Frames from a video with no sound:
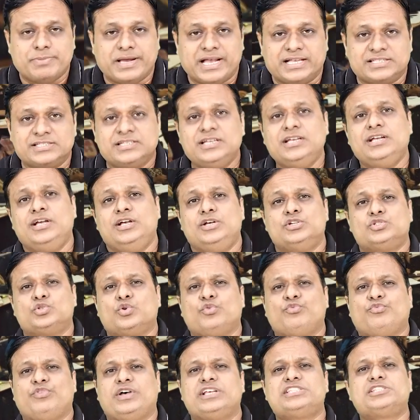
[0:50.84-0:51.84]
Batch.
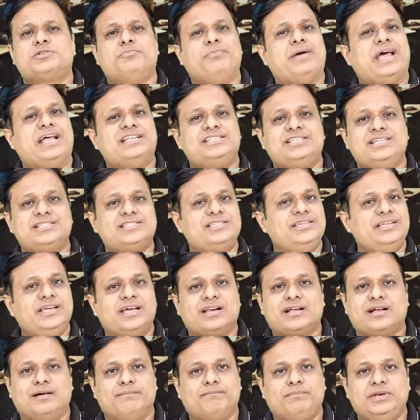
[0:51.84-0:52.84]
So first batch is
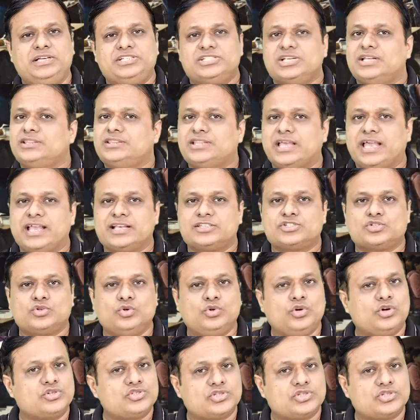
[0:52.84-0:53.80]
near completion thanks to your